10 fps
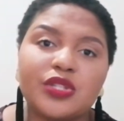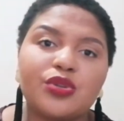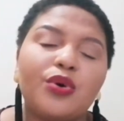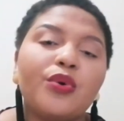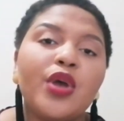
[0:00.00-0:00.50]

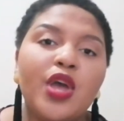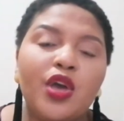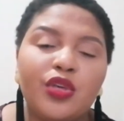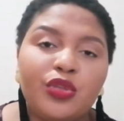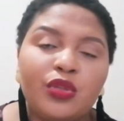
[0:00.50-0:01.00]
So
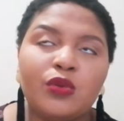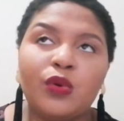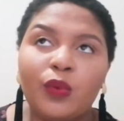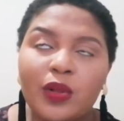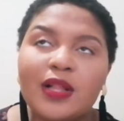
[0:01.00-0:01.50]
you
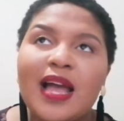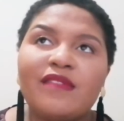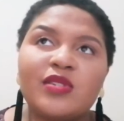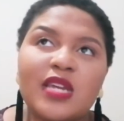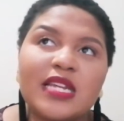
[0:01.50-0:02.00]
will
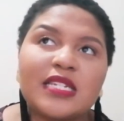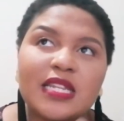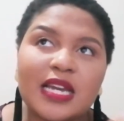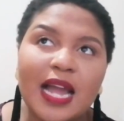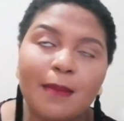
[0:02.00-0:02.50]
have to enter
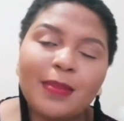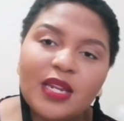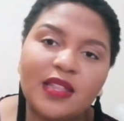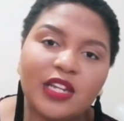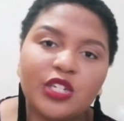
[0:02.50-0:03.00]
the
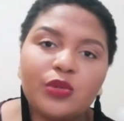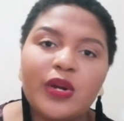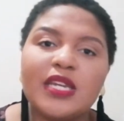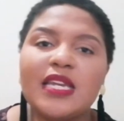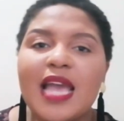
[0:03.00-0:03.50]
company that you're
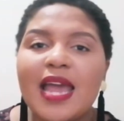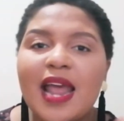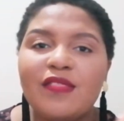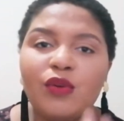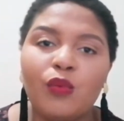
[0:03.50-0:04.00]
working at
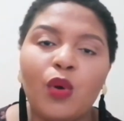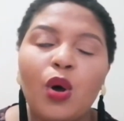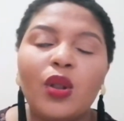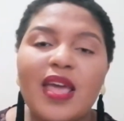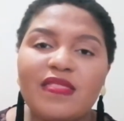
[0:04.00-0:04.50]
and the
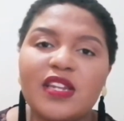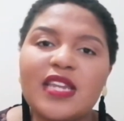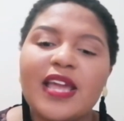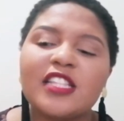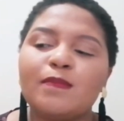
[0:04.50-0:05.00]
role and the
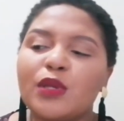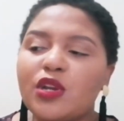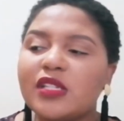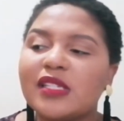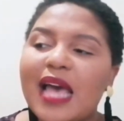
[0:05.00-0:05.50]
dates,
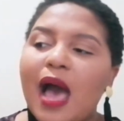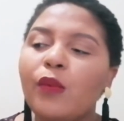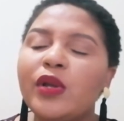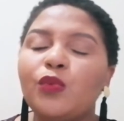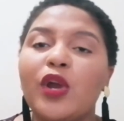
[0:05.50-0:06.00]
because
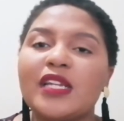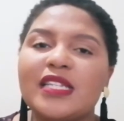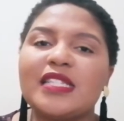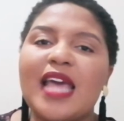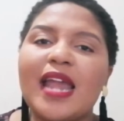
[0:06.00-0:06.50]
how it works
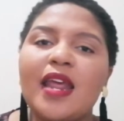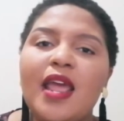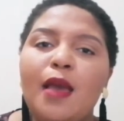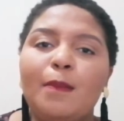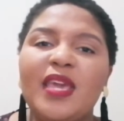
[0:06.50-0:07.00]
is that
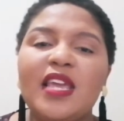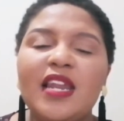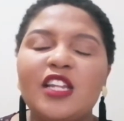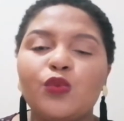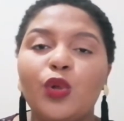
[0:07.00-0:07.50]

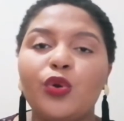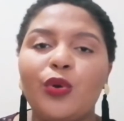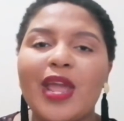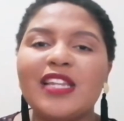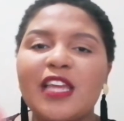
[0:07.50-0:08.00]
PNet will
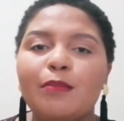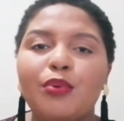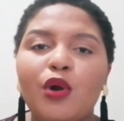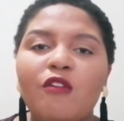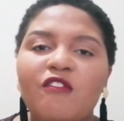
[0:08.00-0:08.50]
create a
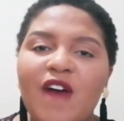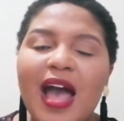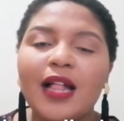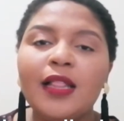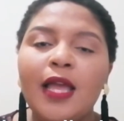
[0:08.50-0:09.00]

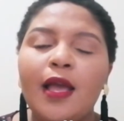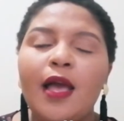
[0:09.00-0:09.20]
profile